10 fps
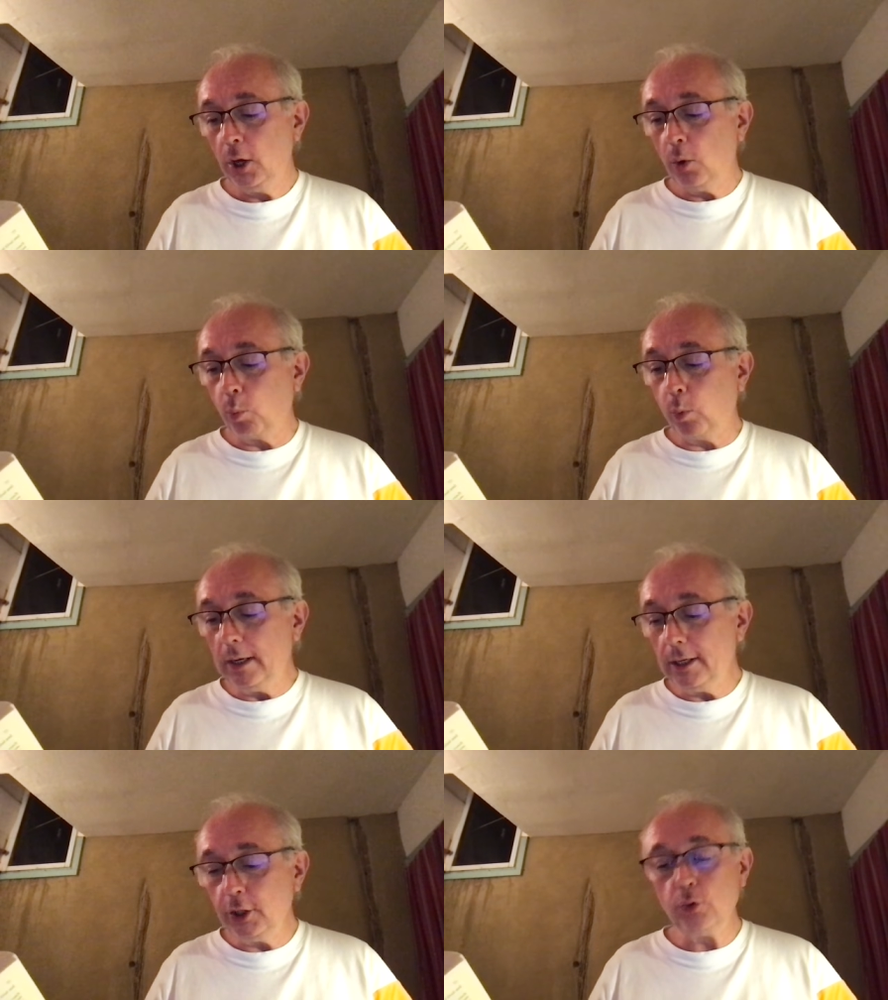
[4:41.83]

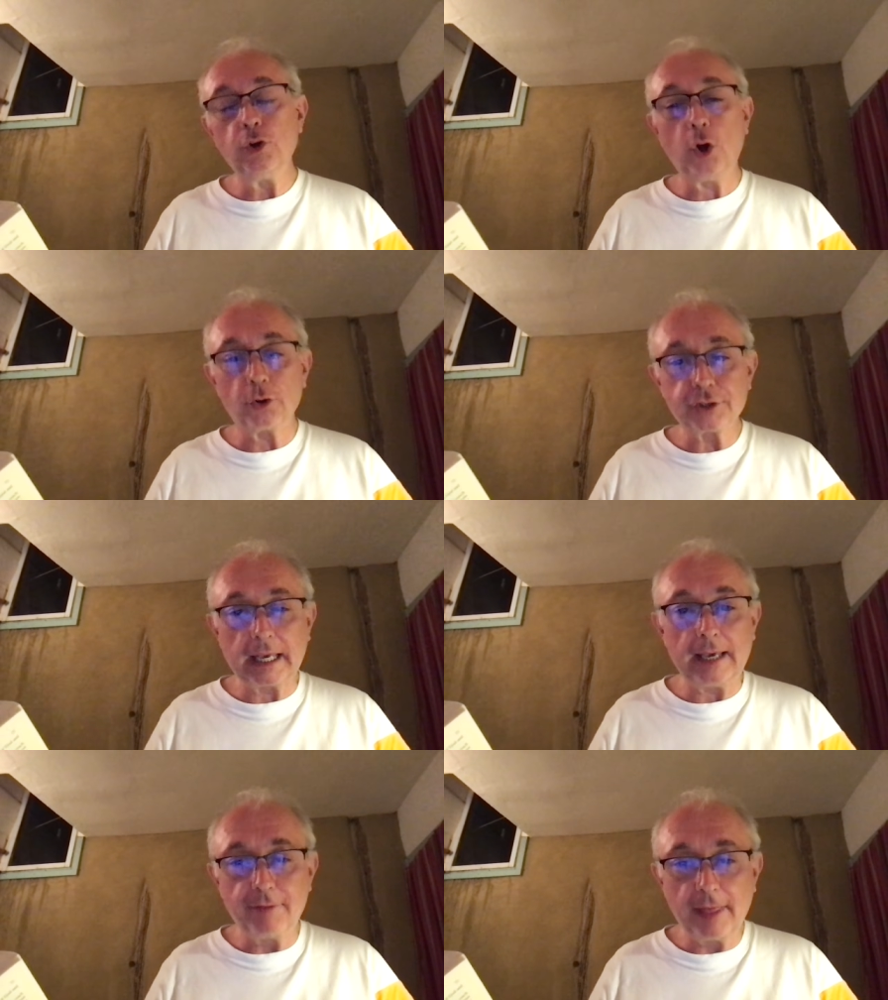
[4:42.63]
Will you not
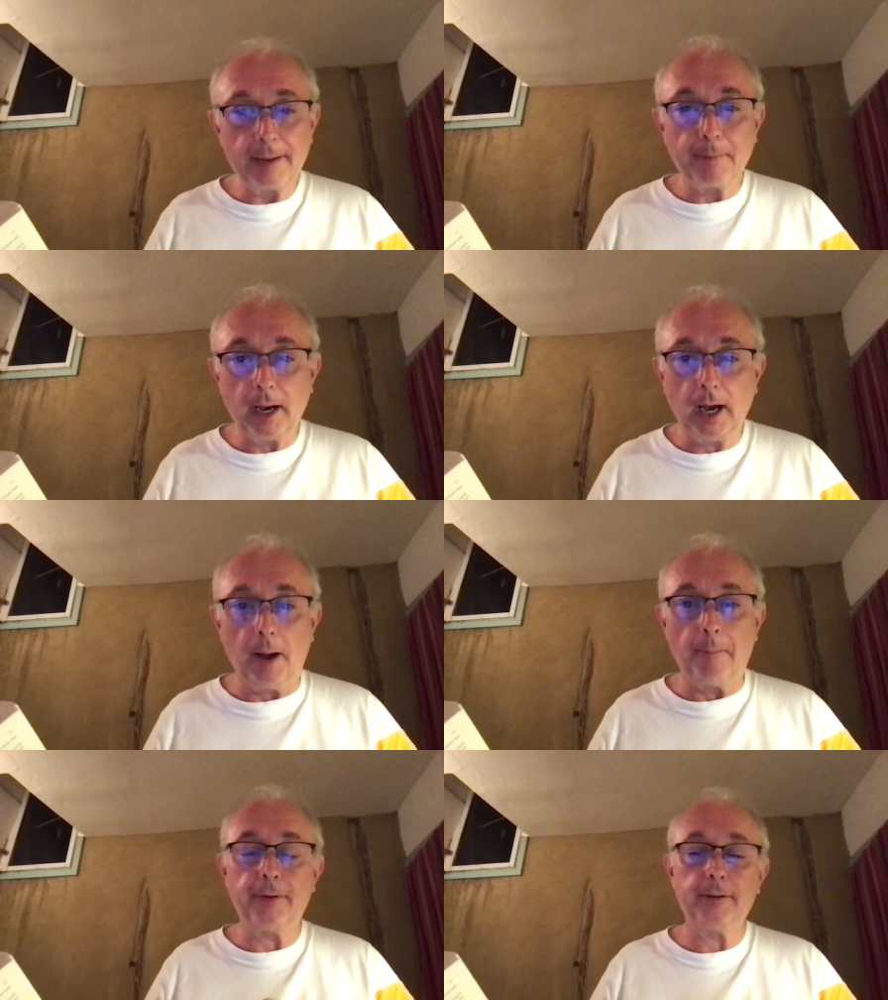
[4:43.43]
give them up?